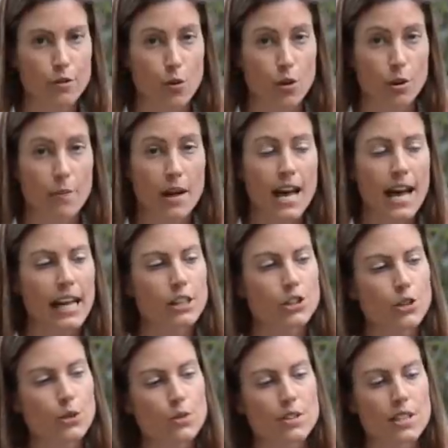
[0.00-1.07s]
form
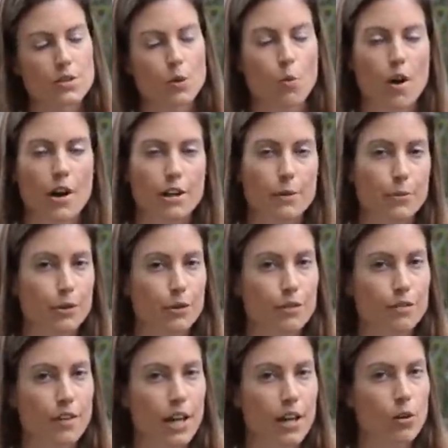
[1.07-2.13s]
and used as a water
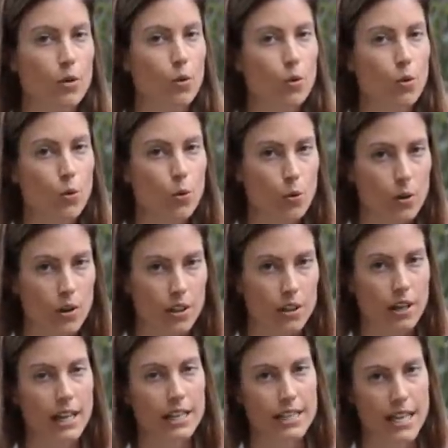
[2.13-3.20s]
purifier or
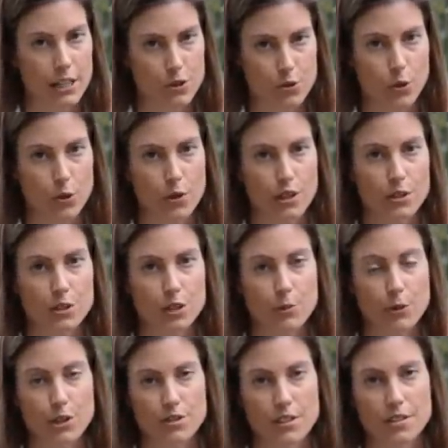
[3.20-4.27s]
a natural oil
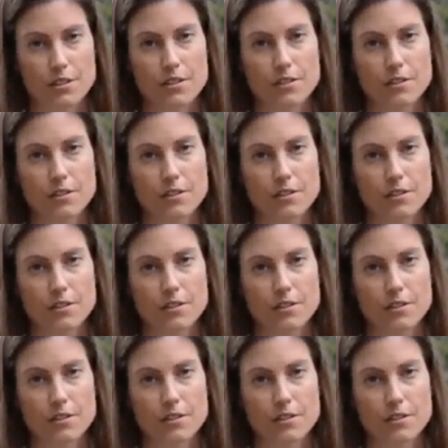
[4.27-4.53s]
dispersant.